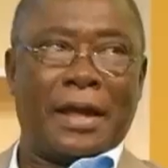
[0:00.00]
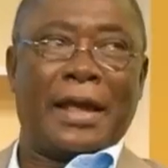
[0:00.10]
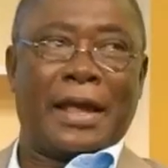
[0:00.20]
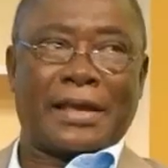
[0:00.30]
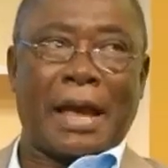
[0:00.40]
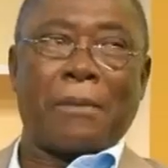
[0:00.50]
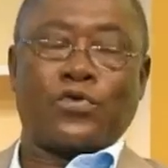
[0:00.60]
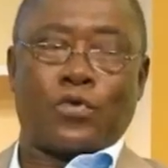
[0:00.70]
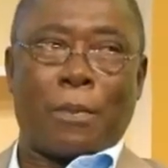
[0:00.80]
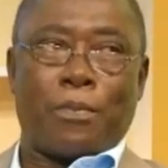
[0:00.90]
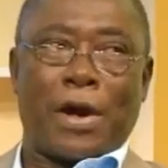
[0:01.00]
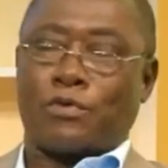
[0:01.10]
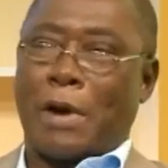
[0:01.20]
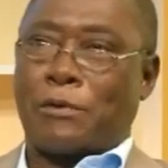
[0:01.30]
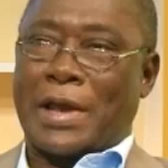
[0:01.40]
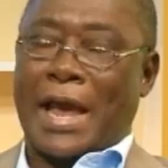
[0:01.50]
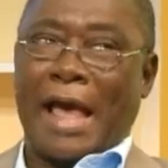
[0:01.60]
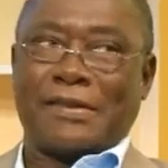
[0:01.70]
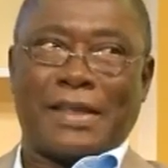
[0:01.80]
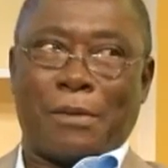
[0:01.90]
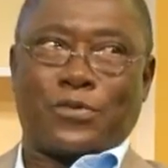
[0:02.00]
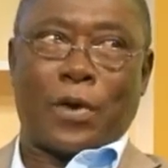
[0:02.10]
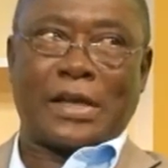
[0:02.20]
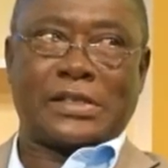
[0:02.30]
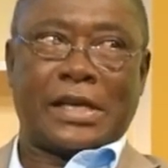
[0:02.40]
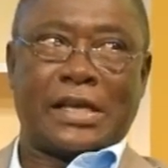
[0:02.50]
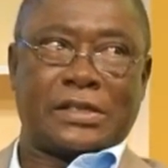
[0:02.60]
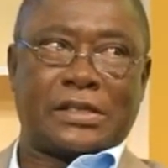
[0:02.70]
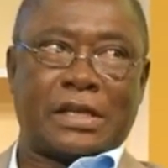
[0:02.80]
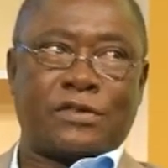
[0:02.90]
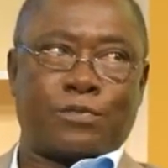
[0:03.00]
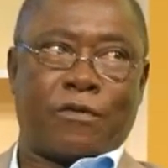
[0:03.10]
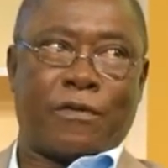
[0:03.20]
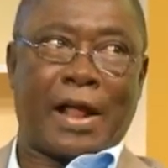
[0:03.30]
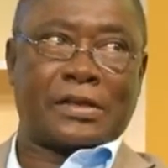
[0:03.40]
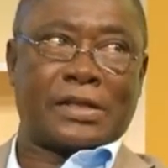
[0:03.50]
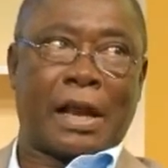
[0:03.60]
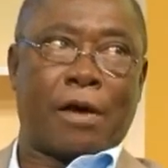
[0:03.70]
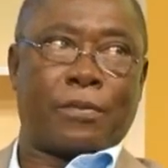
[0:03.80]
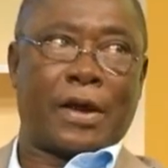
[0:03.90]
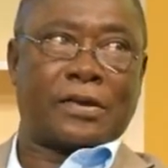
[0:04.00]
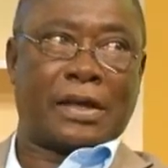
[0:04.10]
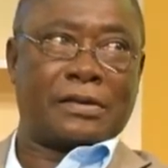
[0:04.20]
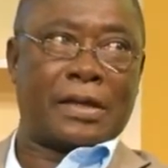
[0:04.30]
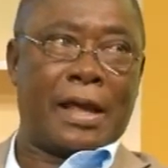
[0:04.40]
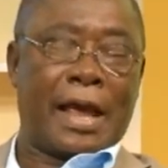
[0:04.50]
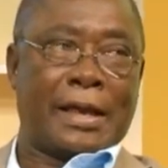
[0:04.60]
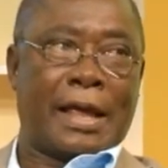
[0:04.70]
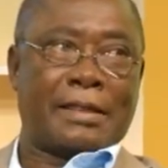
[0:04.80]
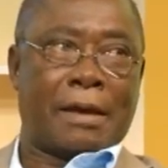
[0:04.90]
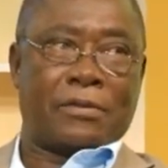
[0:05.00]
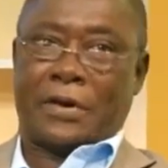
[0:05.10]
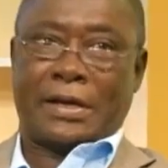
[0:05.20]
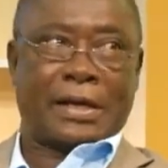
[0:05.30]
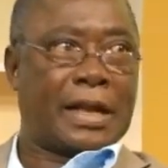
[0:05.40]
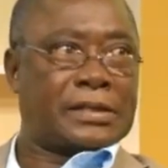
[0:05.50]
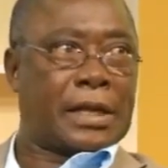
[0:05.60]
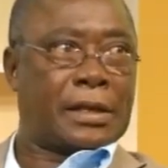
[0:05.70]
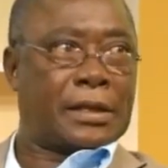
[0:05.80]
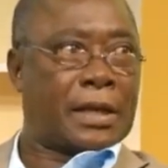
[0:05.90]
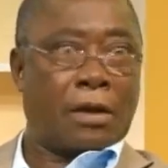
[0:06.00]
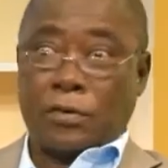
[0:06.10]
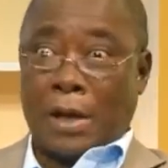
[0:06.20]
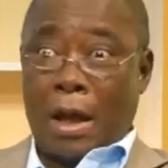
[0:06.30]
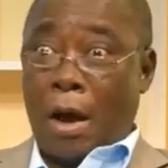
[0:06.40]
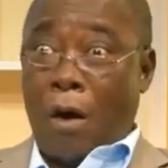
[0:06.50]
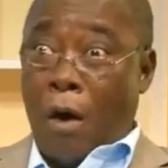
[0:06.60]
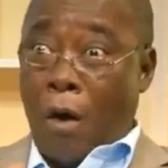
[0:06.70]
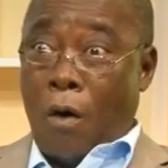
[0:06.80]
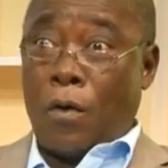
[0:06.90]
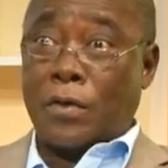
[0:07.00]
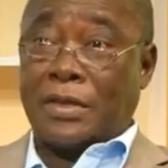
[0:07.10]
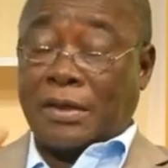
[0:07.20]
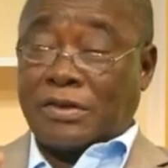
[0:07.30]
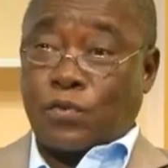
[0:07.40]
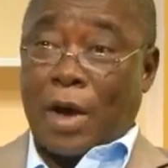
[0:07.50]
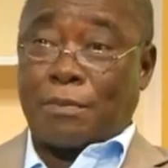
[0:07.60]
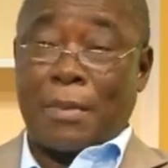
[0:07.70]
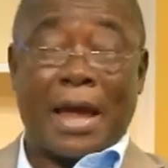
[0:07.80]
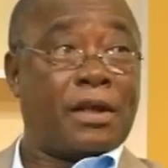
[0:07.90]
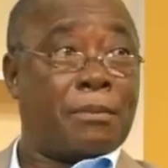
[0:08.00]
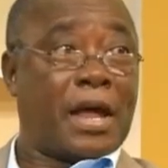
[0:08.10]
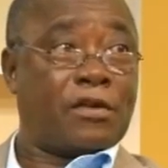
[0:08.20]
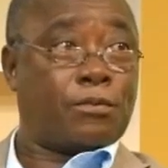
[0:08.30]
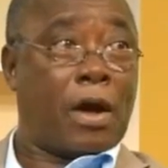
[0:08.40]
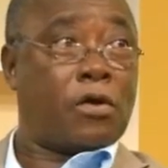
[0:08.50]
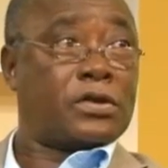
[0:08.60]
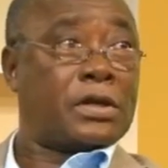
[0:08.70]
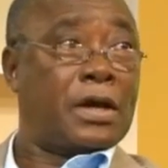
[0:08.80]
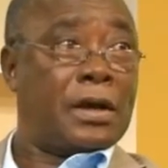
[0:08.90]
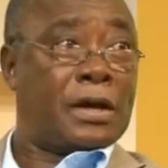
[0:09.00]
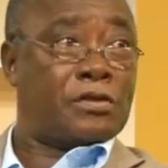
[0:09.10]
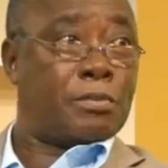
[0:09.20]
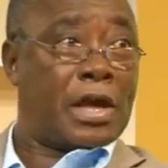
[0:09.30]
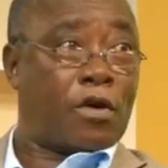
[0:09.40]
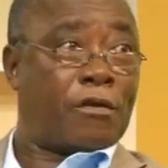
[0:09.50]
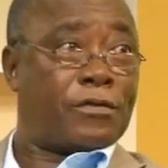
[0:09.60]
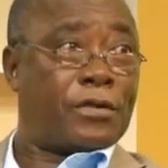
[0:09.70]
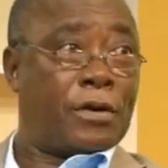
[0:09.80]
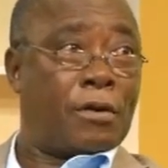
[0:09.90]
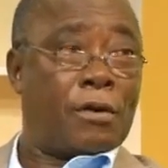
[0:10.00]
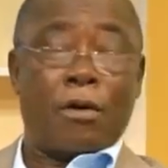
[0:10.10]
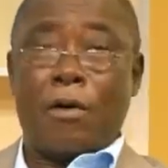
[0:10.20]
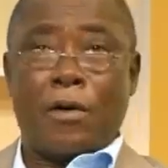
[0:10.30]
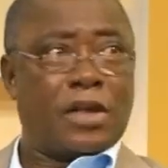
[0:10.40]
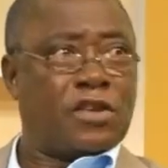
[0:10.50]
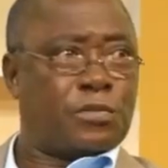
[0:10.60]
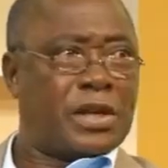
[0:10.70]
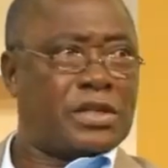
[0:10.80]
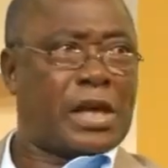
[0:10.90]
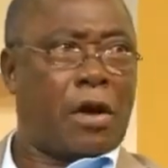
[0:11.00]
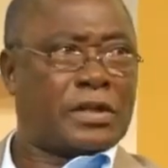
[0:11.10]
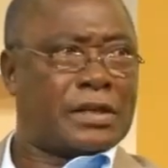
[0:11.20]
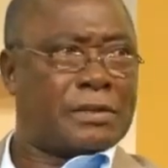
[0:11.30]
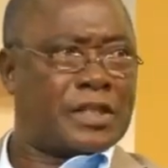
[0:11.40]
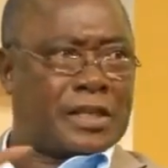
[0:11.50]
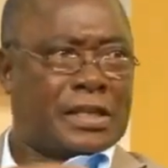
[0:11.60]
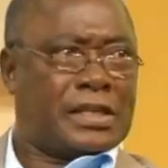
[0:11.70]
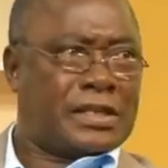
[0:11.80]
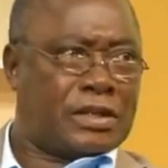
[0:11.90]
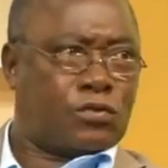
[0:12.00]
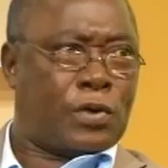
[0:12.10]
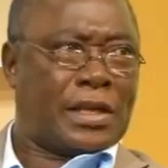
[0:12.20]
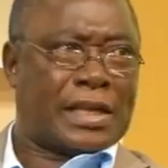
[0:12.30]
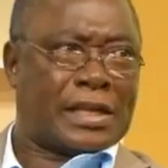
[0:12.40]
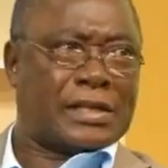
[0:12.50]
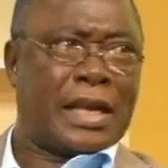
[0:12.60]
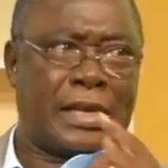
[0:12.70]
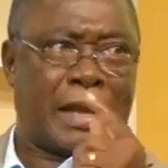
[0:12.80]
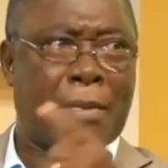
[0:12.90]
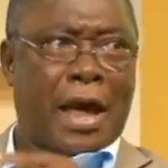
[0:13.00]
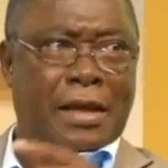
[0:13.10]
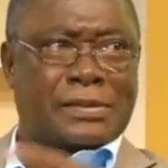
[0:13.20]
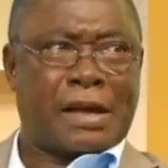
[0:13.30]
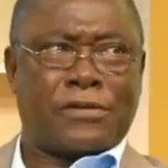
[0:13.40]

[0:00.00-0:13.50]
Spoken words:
it comes to a point where we ask them to exchange these profiles in mm-hmm. our presence and let them read it and study. They say, oh, this is what my spouse is made of. Mm-hmm. Oh, he's been shouting. This is his weakness. The man himself